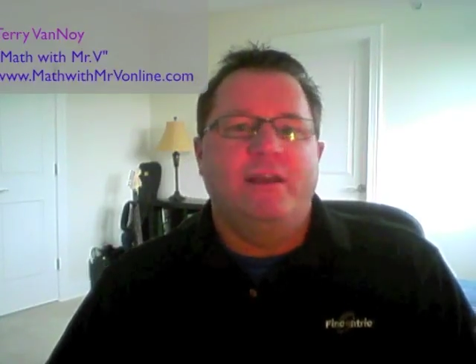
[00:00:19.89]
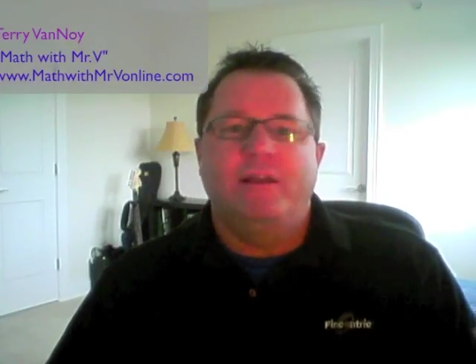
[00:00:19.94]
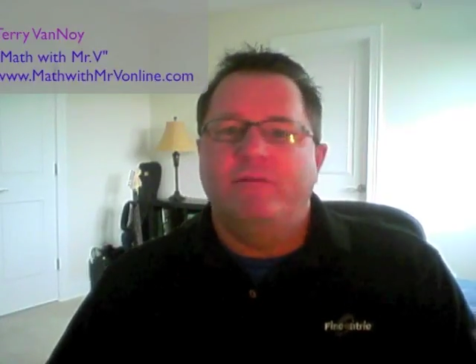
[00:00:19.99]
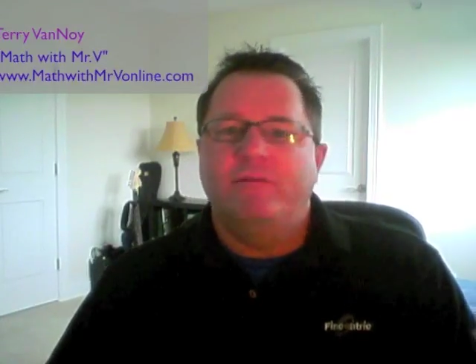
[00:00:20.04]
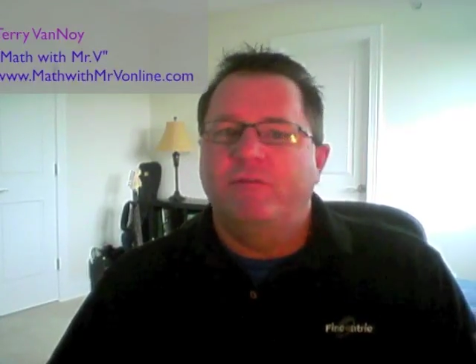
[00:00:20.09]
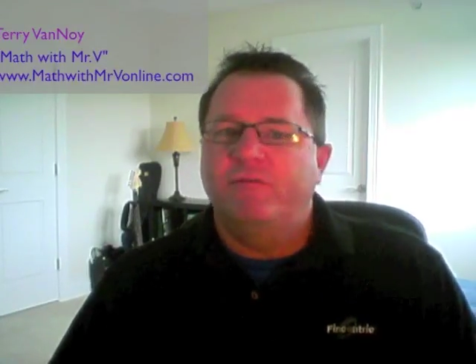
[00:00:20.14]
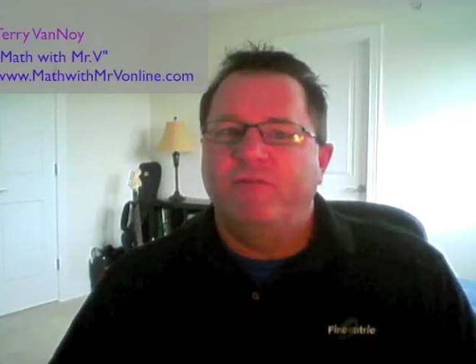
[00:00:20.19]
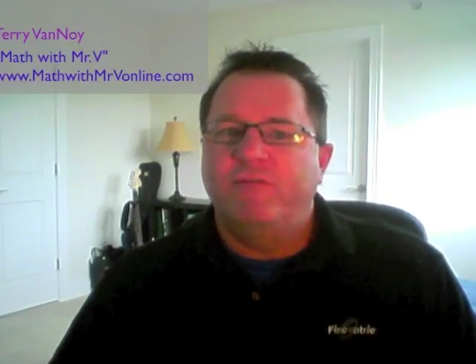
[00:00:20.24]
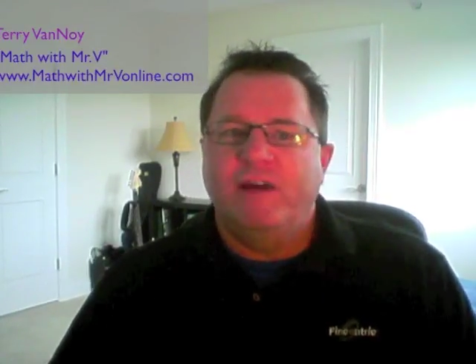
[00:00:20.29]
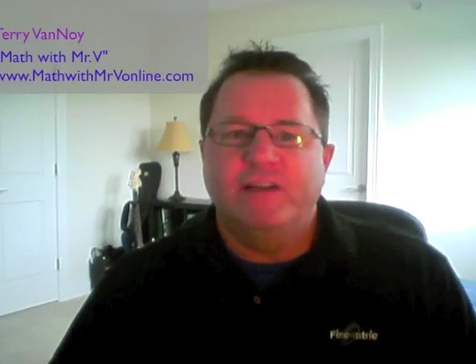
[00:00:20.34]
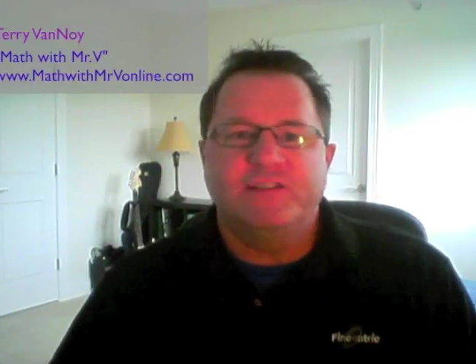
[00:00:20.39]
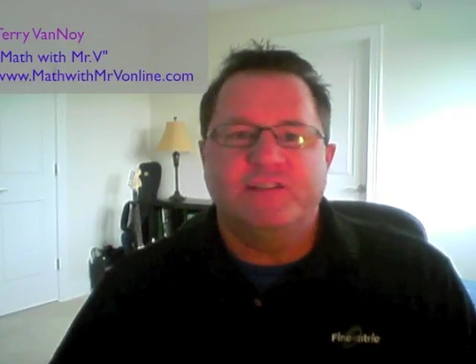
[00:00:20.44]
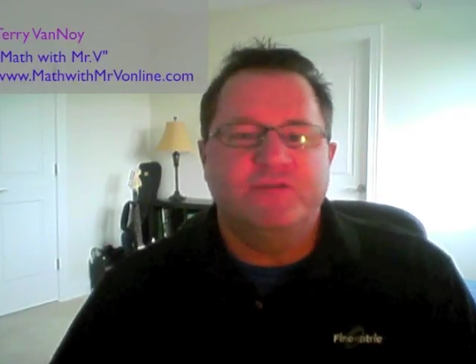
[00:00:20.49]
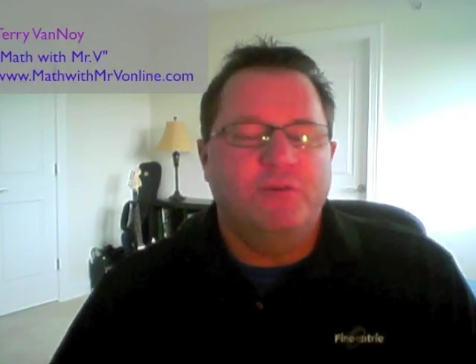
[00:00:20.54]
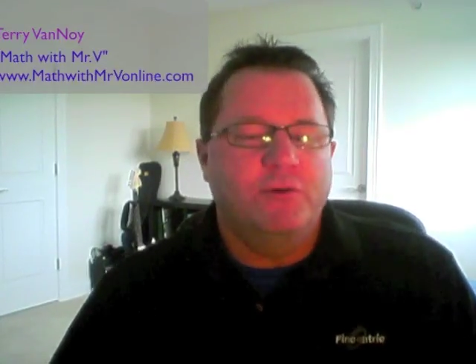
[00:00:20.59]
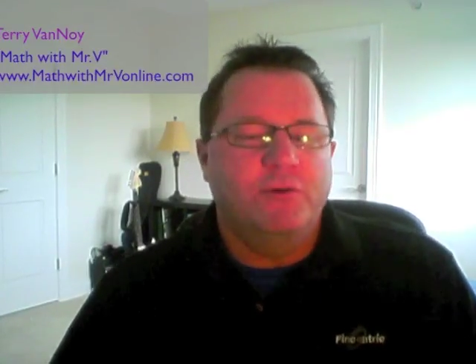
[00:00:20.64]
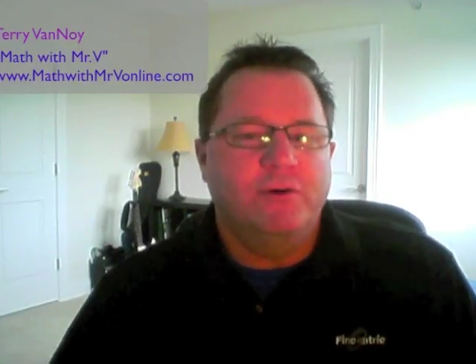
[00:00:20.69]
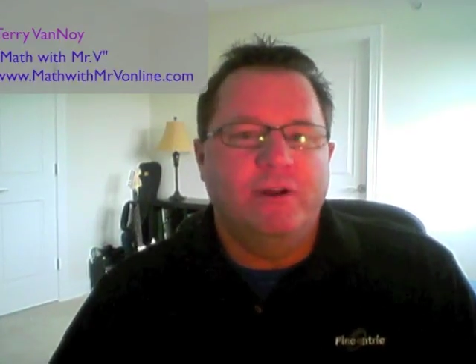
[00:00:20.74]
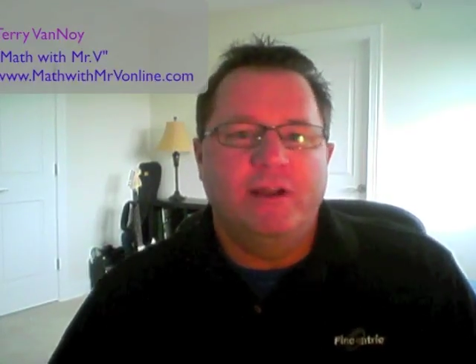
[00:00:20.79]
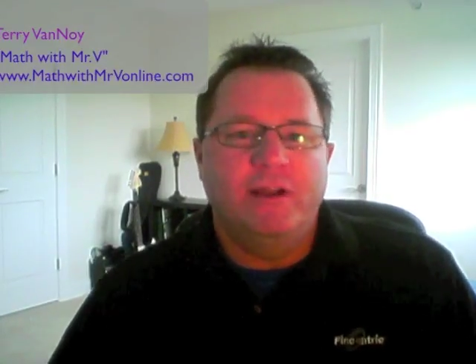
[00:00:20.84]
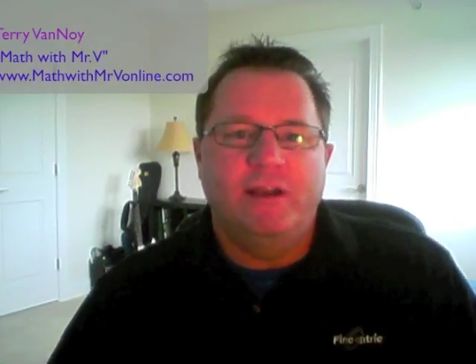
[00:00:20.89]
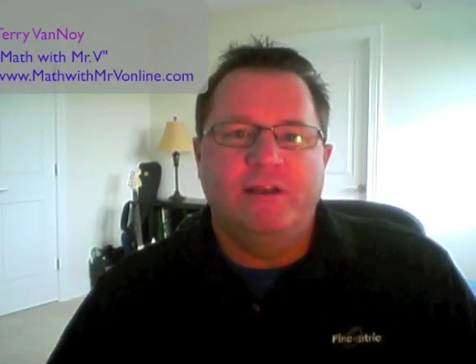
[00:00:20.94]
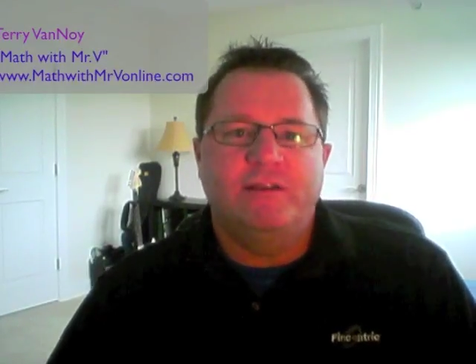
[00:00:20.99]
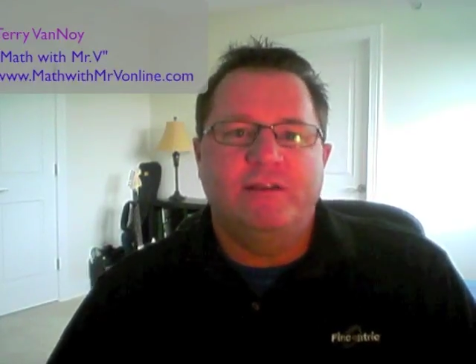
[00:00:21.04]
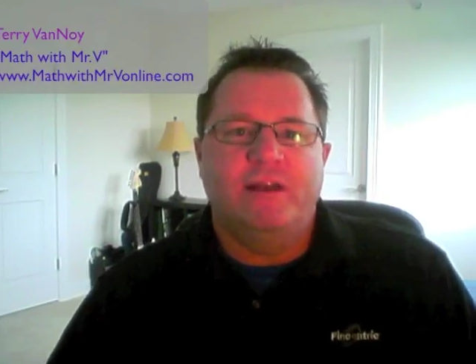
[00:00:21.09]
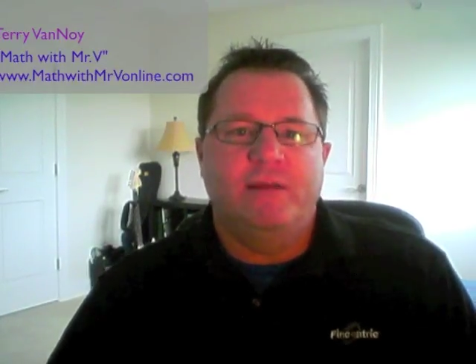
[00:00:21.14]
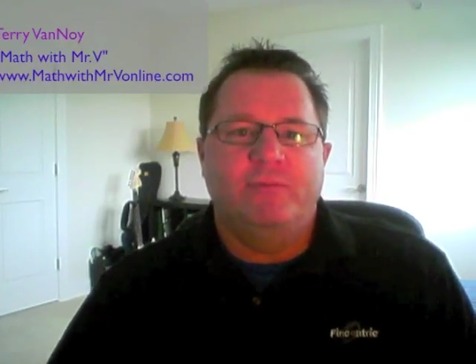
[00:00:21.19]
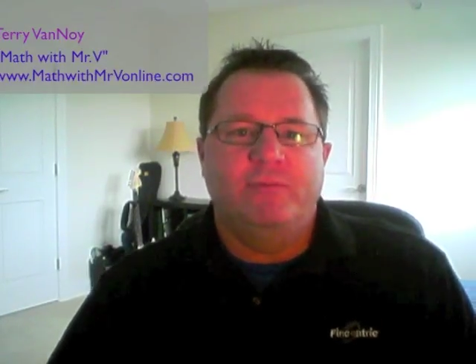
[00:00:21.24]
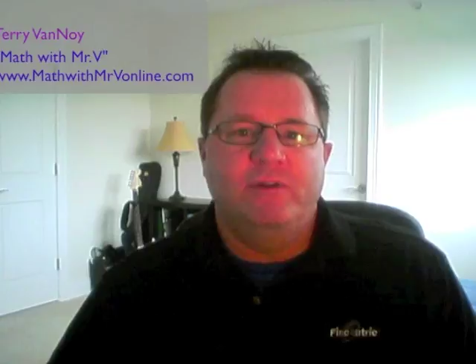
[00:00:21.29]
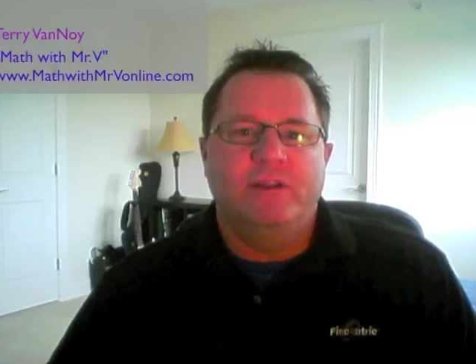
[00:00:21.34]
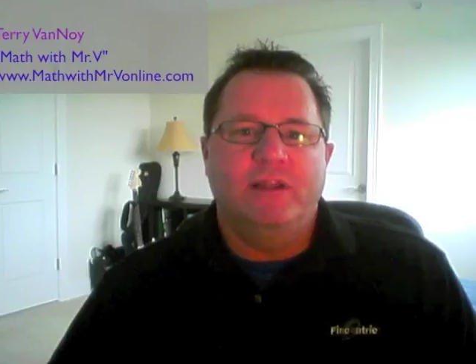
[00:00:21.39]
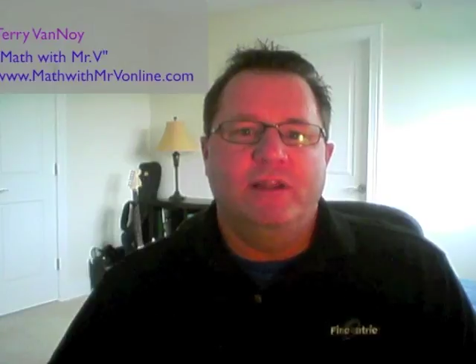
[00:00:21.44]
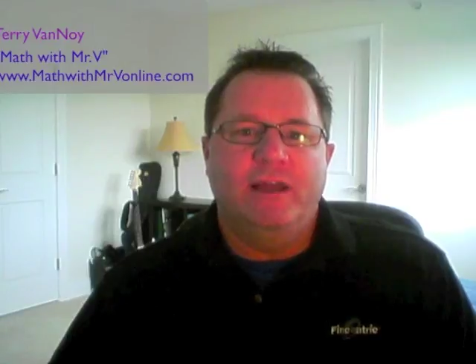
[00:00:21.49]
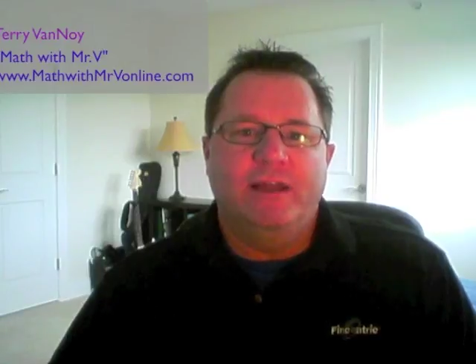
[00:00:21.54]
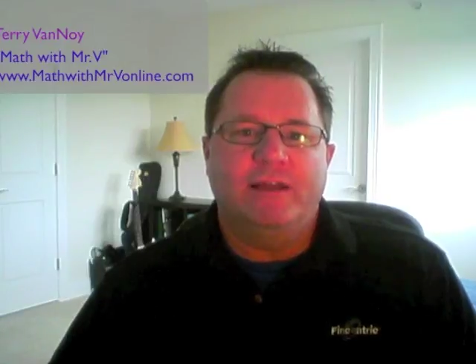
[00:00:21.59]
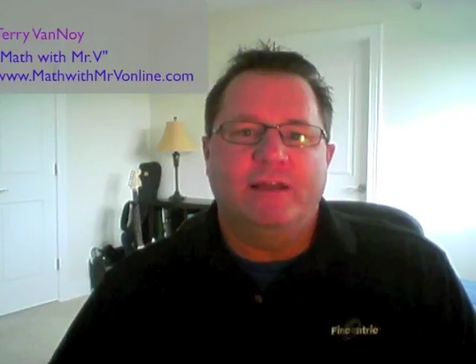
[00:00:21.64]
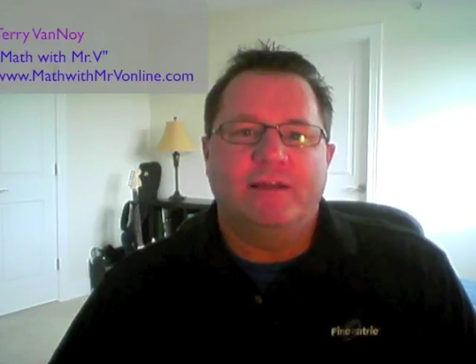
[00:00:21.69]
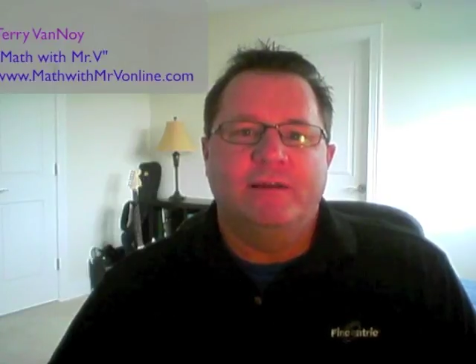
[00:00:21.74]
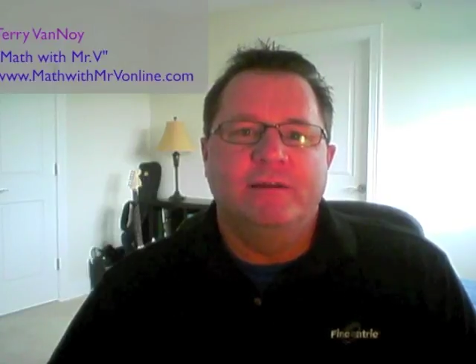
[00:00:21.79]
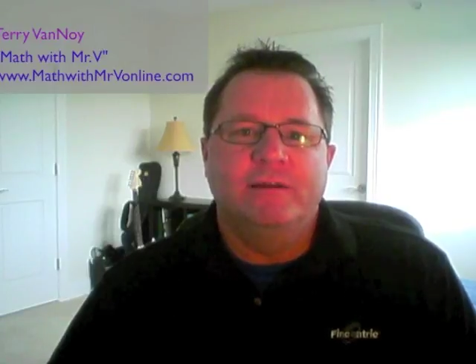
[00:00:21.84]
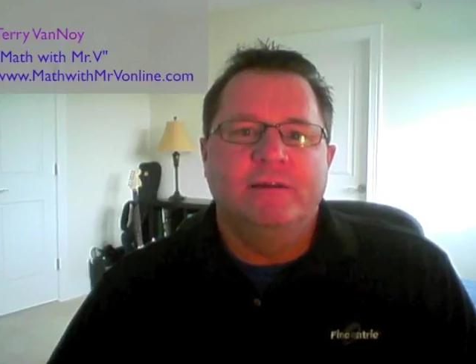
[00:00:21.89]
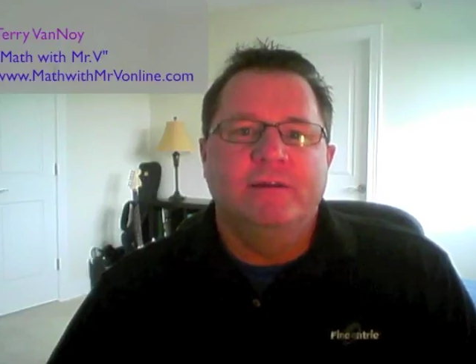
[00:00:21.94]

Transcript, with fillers: even fast forward anytime you'd like.